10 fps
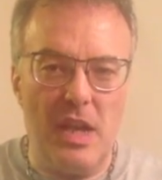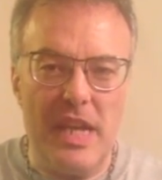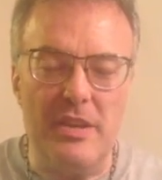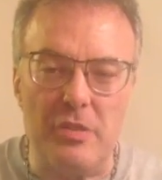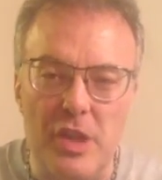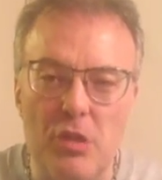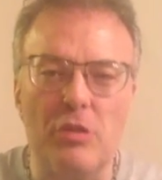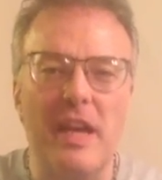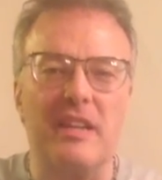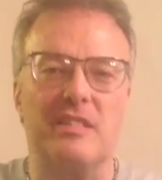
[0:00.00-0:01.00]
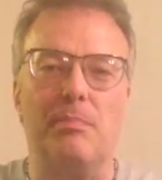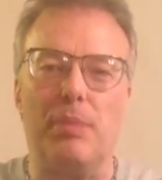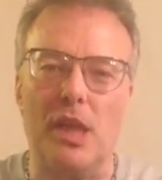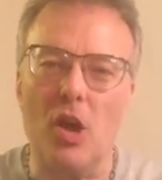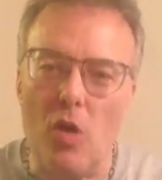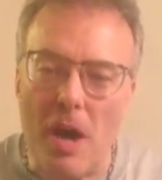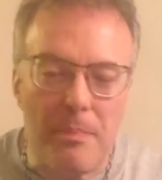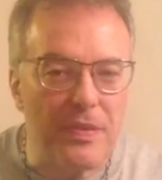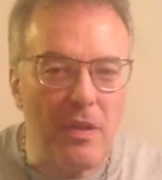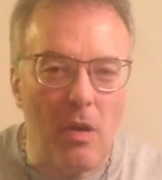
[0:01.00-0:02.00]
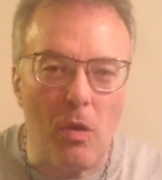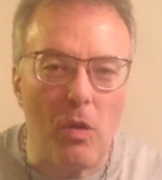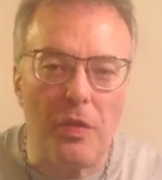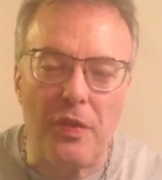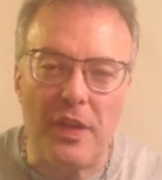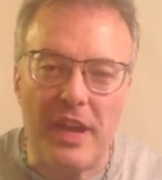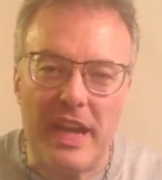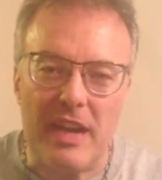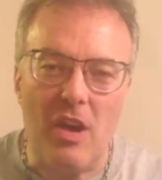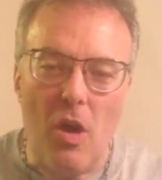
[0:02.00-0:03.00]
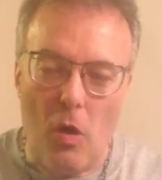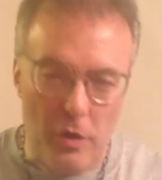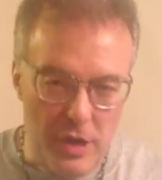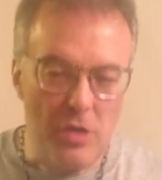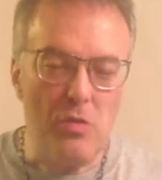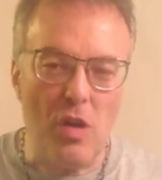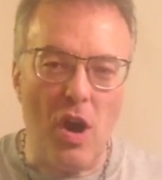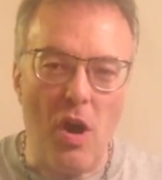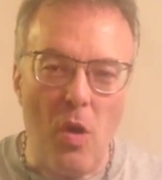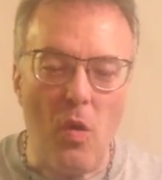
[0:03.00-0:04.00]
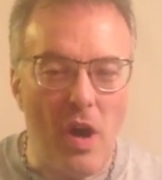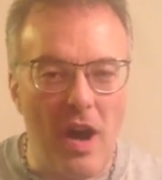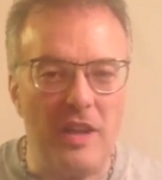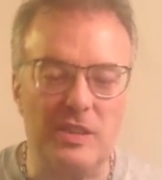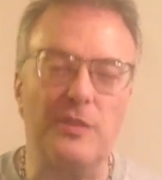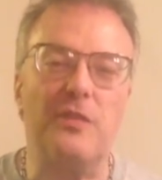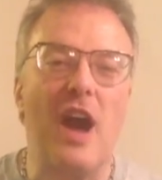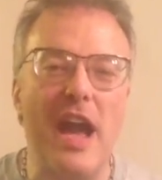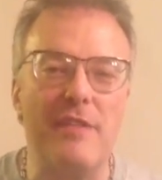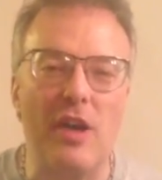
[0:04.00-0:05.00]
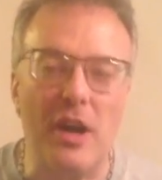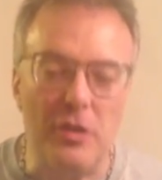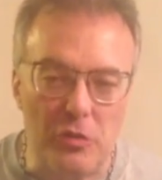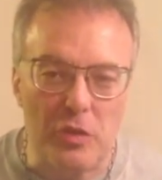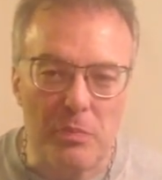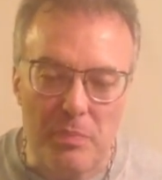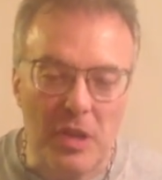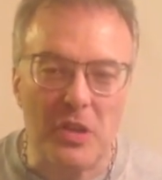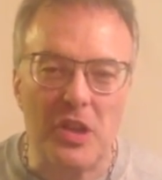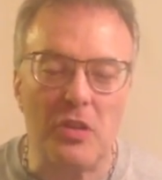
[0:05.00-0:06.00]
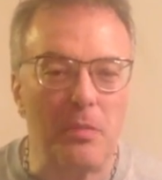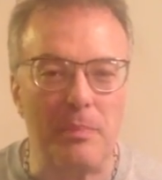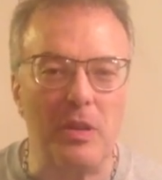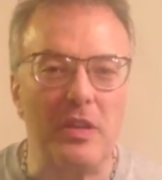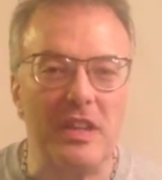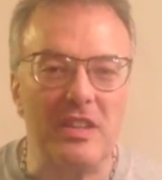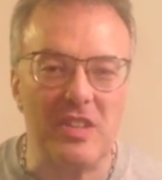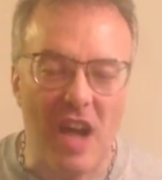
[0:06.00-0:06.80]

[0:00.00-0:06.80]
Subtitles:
Either you let us blow up the whole thing, or you owe us $500 million or $1 billion,